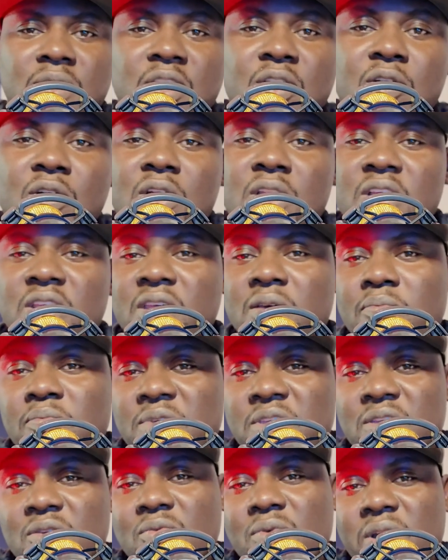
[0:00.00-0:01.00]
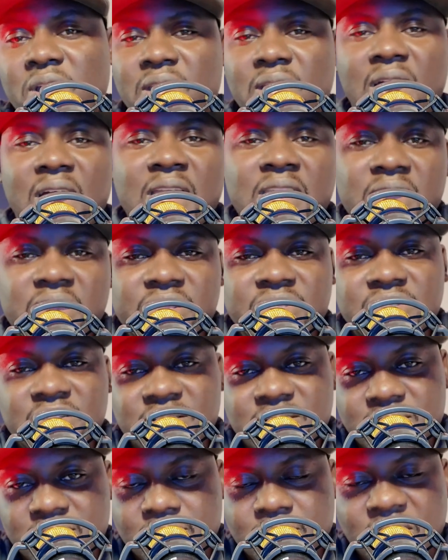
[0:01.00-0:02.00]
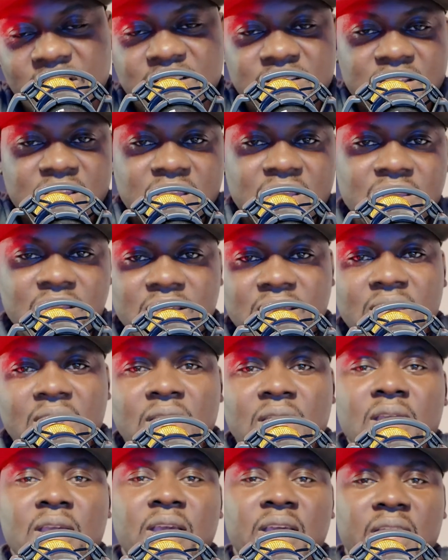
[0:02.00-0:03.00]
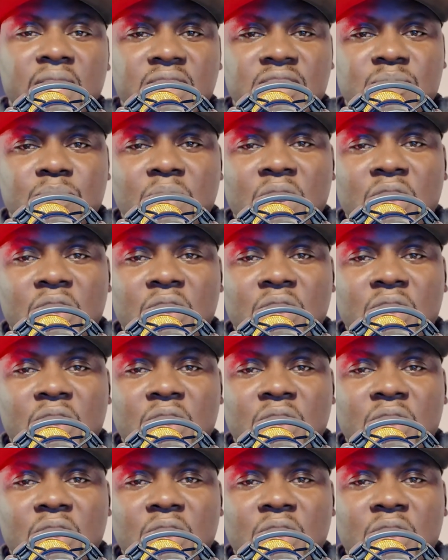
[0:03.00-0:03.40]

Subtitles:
they call it a P word. I hate it, but hey, it's